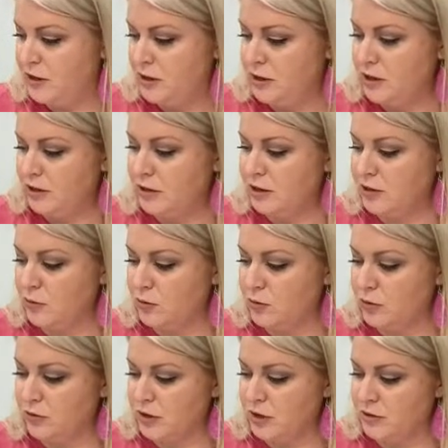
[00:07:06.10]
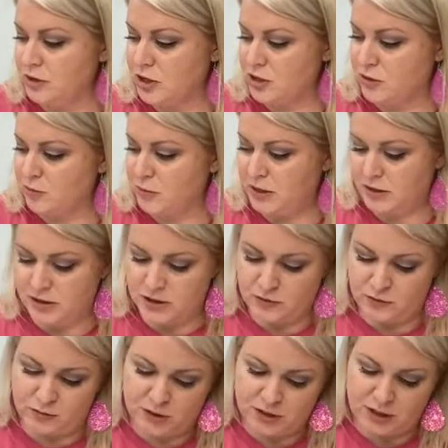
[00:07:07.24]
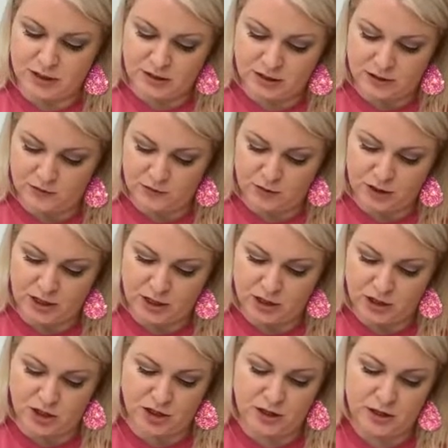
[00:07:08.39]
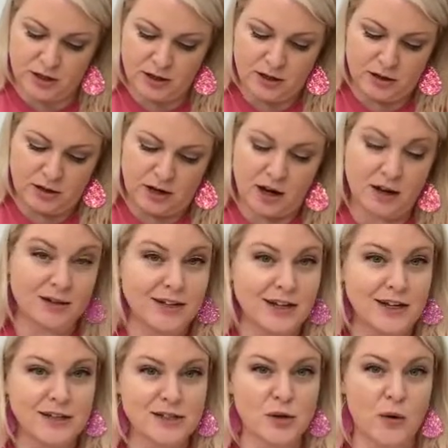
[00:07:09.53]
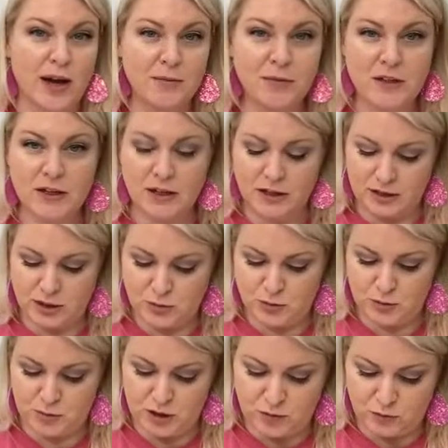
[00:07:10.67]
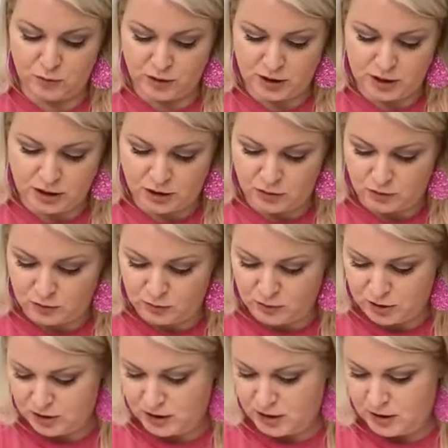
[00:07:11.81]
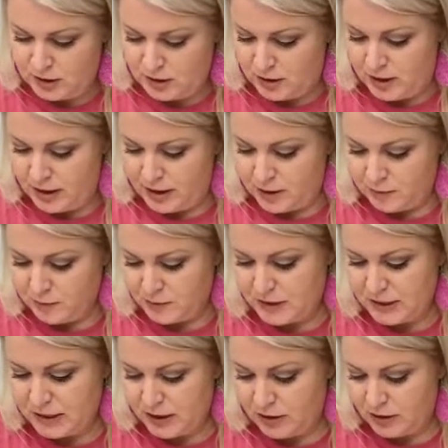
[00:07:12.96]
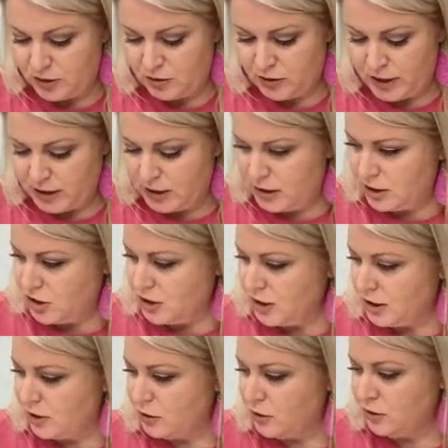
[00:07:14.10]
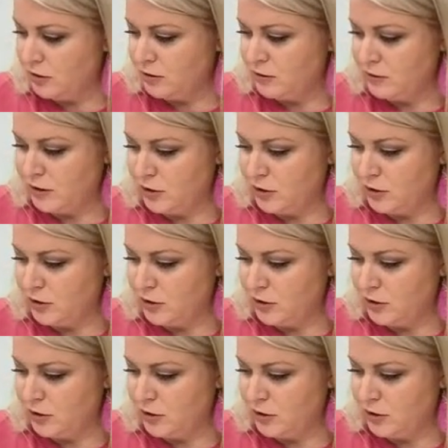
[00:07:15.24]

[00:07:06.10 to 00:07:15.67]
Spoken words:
and then order the additional pieces from Stacy for each holiday. So I'm thinking this would be really cute, set on your like kitchen counter in the